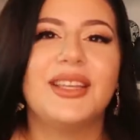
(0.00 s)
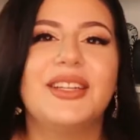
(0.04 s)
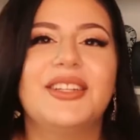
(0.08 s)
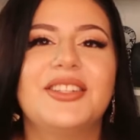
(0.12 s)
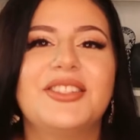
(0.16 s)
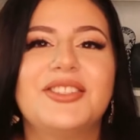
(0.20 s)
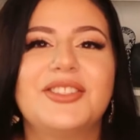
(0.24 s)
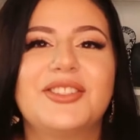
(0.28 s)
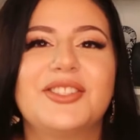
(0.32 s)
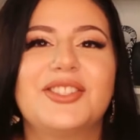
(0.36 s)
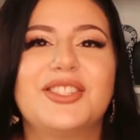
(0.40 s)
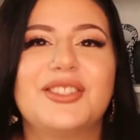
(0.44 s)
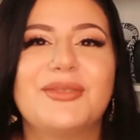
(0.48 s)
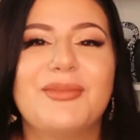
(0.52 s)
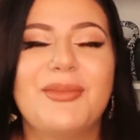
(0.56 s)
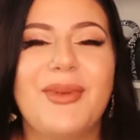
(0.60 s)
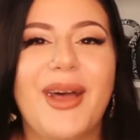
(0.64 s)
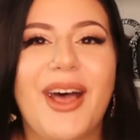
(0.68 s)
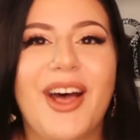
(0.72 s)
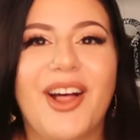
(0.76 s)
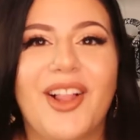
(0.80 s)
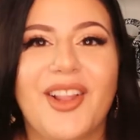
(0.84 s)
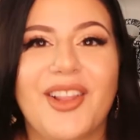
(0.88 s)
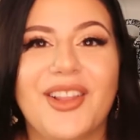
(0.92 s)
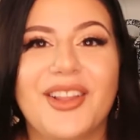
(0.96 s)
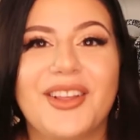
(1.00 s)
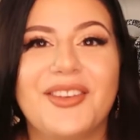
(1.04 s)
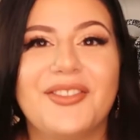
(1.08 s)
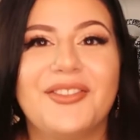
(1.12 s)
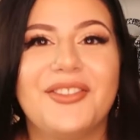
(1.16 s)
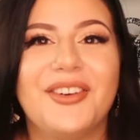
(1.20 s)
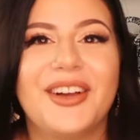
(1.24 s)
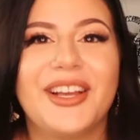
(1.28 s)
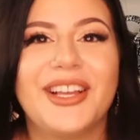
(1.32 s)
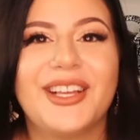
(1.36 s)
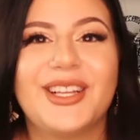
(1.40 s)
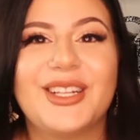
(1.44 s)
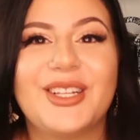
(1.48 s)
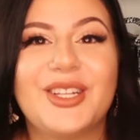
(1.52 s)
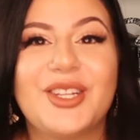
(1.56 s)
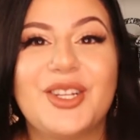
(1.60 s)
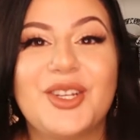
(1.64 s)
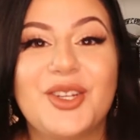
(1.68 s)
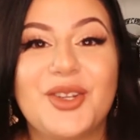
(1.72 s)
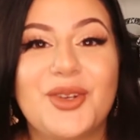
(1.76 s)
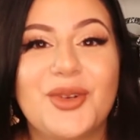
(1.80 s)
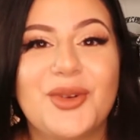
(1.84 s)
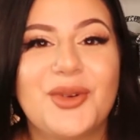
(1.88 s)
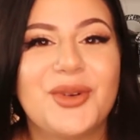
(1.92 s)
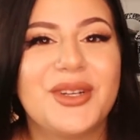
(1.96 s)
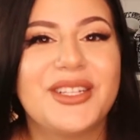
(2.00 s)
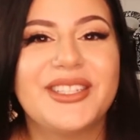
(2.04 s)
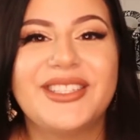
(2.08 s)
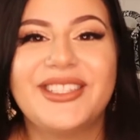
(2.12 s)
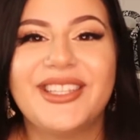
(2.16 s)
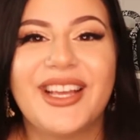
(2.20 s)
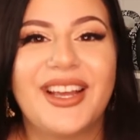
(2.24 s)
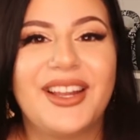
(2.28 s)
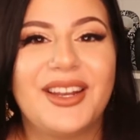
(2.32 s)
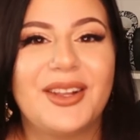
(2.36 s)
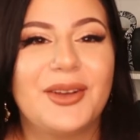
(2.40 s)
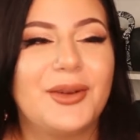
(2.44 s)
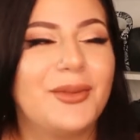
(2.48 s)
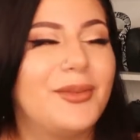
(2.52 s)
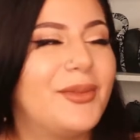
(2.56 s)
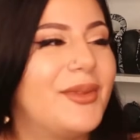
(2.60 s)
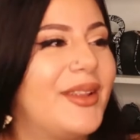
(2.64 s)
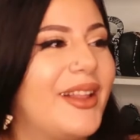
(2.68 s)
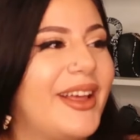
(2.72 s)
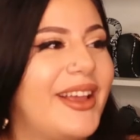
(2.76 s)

They just smell of like new denim.